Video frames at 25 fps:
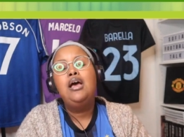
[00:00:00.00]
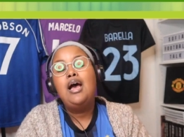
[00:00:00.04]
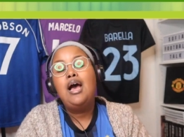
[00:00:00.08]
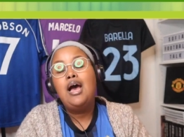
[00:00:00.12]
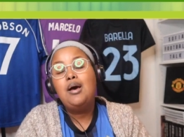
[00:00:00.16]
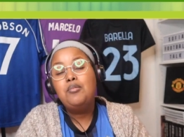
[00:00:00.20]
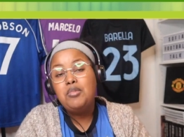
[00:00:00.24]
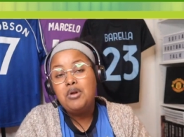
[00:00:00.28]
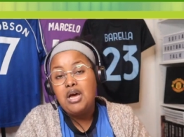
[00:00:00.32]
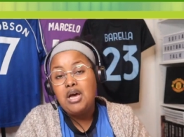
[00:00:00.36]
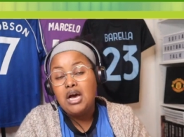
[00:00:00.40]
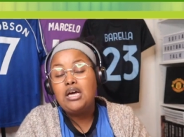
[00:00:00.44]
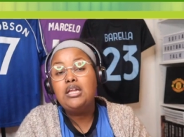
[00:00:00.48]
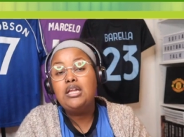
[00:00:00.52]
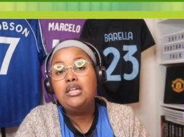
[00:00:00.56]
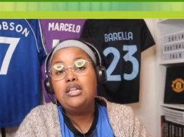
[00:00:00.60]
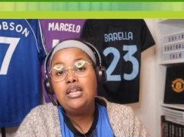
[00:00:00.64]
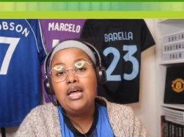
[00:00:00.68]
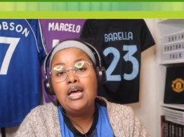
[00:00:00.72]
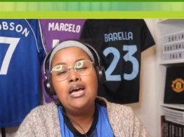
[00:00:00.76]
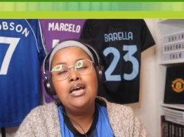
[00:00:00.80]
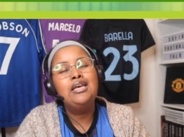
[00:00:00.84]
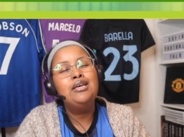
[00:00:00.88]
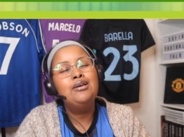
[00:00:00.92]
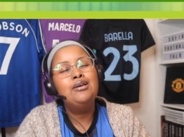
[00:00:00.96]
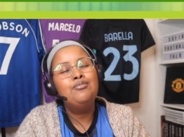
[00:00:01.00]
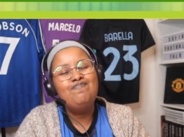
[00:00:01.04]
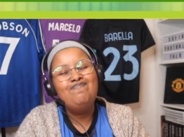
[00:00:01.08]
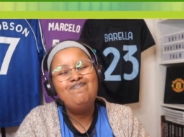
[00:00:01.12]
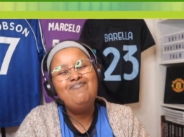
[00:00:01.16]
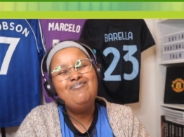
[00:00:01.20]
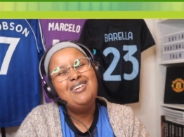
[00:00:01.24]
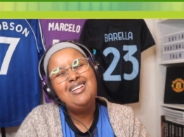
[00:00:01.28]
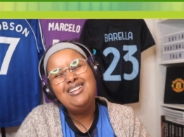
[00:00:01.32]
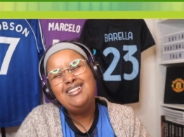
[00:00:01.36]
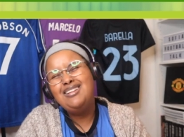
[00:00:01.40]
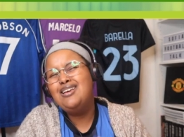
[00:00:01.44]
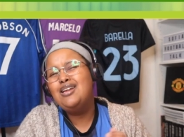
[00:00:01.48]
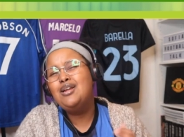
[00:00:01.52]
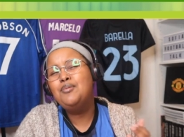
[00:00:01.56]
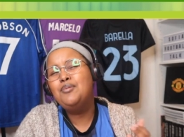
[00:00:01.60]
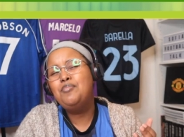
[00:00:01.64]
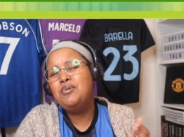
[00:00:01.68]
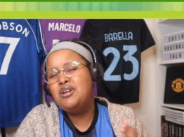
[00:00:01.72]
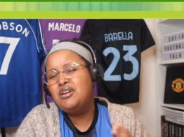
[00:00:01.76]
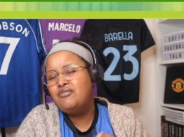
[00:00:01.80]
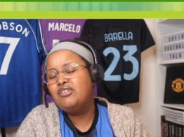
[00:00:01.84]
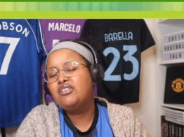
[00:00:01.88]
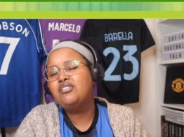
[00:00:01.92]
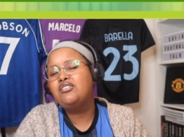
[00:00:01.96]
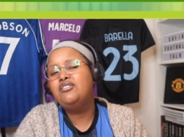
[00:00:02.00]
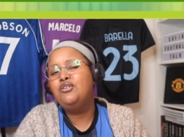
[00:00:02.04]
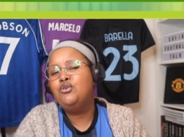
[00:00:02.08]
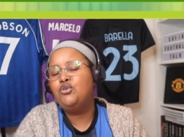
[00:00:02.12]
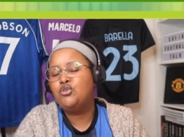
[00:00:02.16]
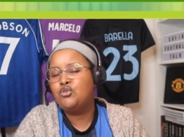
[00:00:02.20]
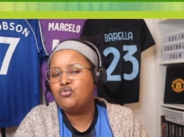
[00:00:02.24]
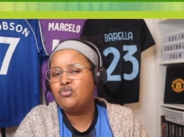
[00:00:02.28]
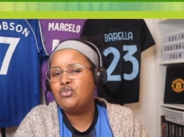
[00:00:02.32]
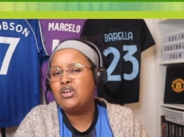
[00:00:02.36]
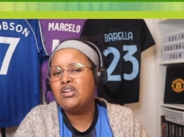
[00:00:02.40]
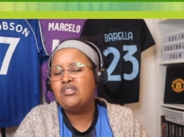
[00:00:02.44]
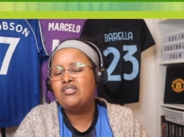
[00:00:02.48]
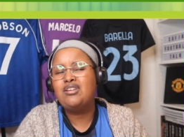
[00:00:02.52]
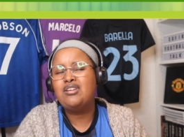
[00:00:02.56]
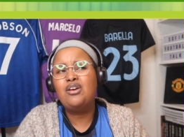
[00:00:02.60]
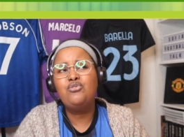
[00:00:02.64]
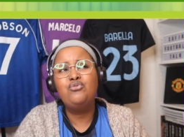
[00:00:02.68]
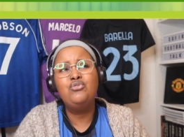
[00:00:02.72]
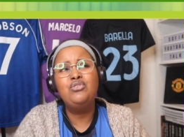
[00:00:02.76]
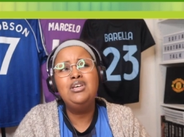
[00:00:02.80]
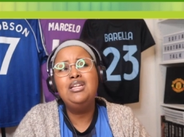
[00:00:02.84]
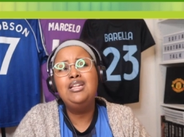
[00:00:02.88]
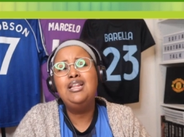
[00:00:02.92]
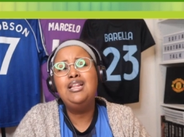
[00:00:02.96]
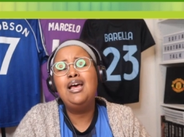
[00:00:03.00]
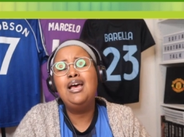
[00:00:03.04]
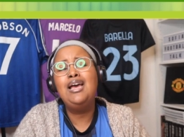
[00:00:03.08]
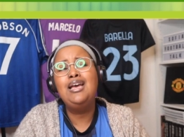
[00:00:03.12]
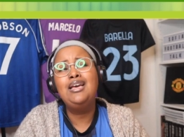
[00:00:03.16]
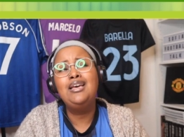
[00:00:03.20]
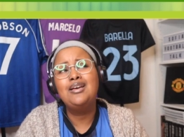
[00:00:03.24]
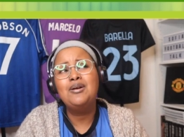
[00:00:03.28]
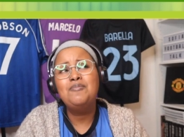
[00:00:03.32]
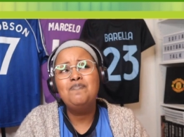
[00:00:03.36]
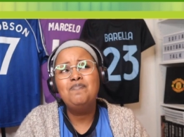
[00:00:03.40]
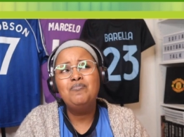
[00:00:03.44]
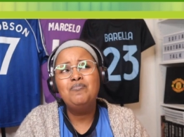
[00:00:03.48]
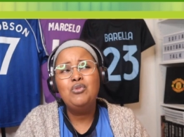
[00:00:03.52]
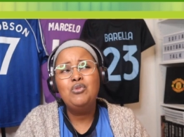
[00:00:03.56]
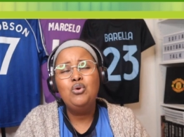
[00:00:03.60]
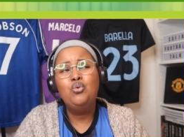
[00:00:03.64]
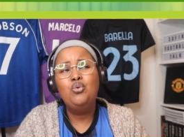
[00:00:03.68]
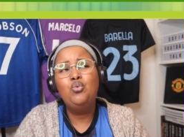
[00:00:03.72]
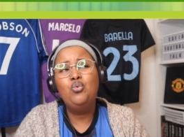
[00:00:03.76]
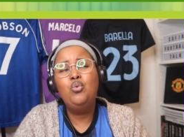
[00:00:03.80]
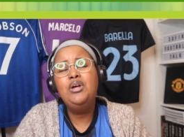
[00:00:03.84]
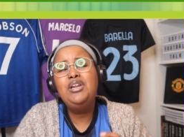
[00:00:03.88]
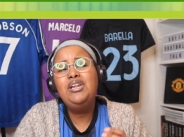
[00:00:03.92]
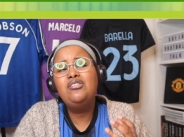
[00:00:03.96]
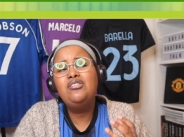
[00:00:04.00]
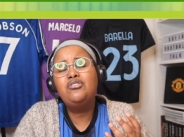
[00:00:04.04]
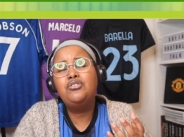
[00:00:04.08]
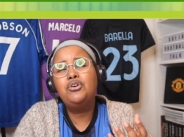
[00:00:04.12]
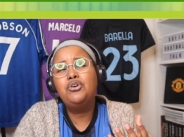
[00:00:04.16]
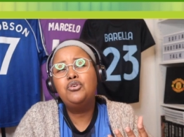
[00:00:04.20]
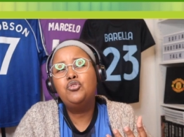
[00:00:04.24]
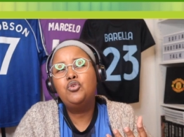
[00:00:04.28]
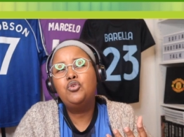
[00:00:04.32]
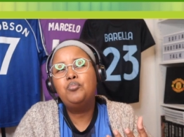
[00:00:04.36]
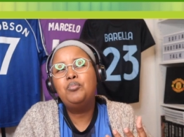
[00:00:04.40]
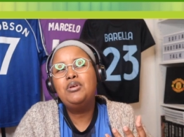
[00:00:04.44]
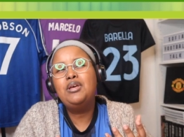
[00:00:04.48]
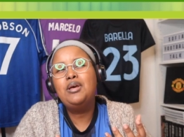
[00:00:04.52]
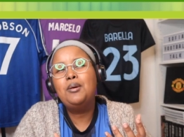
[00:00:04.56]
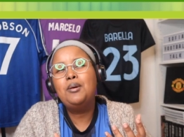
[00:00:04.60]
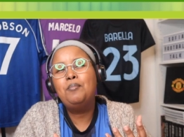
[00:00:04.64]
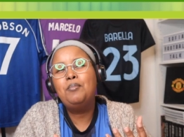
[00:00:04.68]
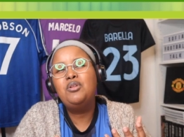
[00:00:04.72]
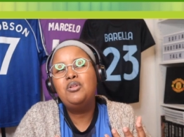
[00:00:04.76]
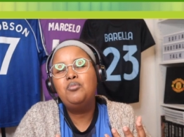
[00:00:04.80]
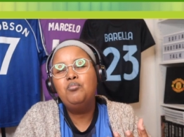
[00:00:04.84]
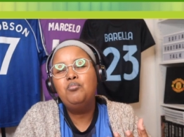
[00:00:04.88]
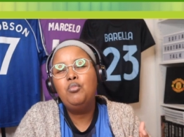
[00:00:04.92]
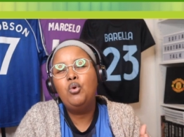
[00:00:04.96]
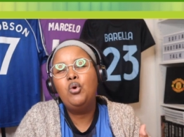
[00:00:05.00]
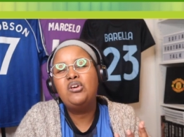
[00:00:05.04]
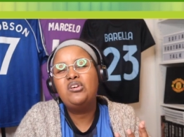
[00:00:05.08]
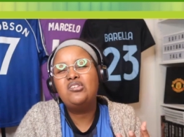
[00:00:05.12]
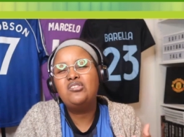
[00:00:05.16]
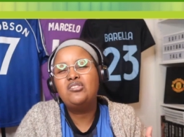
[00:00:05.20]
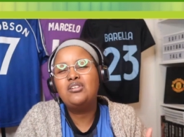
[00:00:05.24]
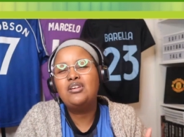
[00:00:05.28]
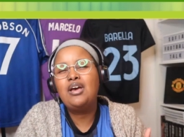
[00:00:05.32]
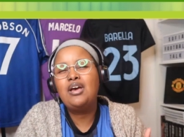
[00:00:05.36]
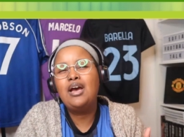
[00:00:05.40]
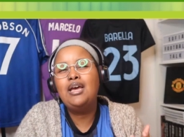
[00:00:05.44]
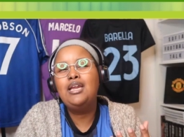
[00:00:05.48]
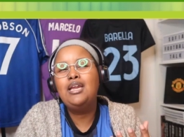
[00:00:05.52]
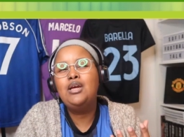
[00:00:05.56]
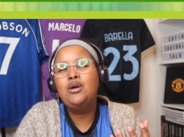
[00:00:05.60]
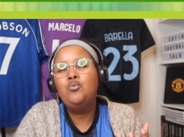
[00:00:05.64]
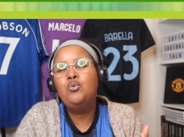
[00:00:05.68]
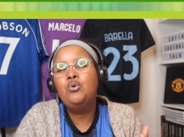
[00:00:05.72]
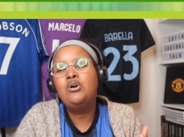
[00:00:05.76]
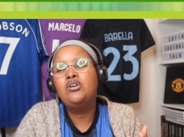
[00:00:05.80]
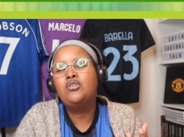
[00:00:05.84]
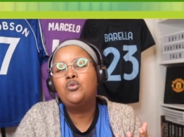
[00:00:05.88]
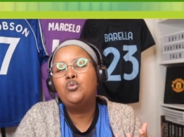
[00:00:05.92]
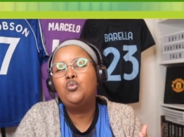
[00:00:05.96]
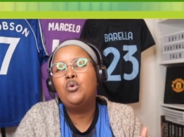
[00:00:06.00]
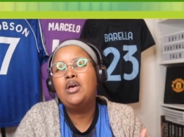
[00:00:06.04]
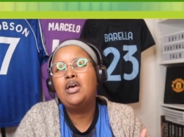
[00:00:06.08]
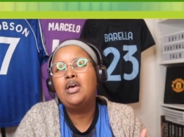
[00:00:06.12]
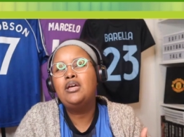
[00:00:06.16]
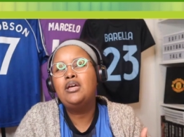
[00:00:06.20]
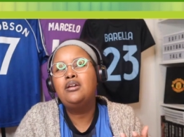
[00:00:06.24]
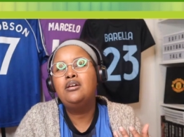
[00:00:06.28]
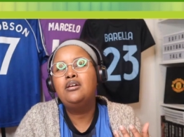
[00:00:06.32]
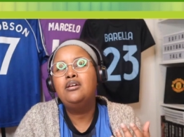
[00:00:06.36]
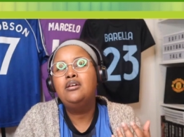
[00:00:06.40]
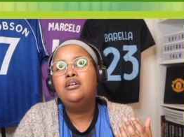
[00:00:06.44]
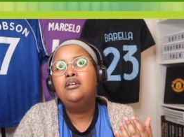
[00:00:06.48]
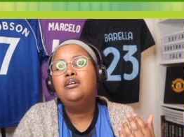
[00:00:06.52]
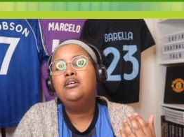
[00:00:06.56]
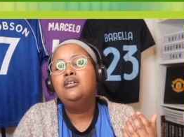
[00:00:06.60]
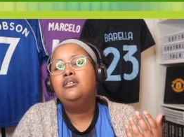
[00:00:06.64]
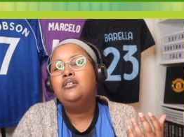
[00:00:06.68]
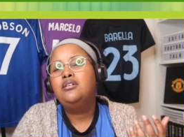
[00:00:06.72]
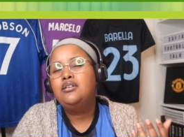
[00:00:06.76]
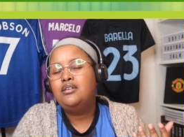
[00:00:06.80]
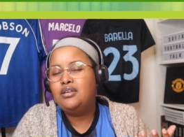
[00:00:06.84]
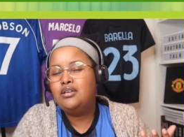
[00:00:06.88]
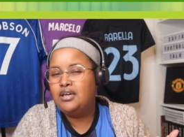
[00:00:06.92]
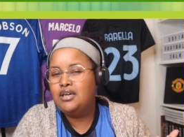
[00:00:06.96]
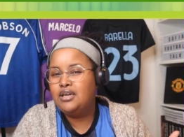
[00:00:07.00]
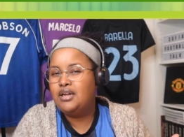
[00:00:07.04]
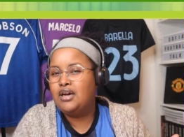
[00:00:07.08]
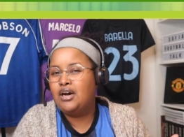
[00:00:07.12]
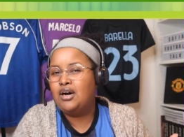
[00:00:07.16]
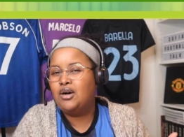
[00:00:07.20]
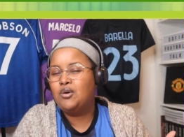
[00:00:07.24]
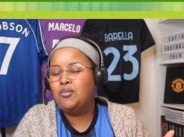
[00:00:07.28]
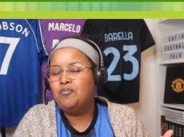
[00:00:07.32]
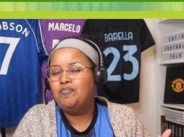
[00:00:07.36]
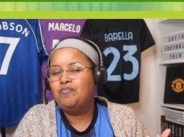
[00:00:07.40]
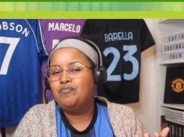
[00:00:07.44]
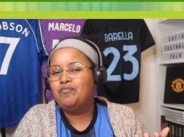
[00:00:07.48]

I'm not gonna lie, a little bit of a snooze fest. I feel like when it started to be a bit more exciting was when, you know,